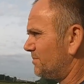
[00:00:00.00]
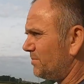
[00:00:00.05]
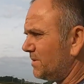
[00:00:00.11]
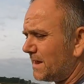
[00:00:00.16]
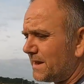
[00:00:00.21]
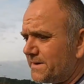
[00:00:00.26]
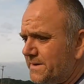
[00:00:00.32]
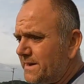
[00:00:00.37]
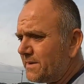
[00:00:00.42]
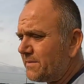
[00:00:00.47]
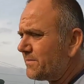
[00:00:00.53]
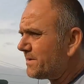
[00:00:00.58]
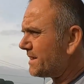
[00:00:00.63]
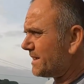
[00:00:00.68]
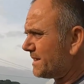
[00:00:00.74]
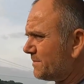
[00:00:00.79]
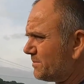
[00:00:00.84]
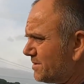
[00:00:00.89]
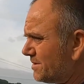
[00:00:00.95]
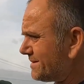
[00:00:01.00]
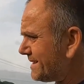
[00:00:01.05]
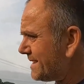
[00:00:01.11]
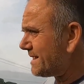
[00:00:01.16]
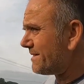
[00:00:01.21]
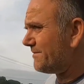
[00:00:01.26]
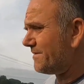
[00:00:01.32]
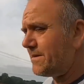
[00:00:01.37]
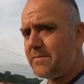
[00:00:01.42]
the plan down here. But
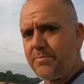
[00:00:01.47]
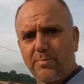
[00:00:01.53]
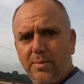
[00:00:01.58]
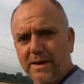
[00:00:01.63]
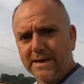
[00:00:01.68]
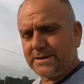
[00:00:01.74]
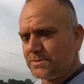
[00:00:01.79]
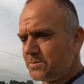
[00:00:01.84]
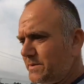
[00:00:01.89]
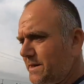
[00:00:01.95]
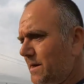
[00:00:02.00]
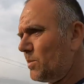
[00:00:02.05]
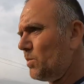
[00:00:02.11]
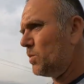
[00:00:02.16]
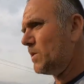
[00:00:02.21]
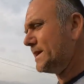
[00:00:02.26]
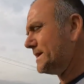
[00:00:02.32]
yeah, very pleased with that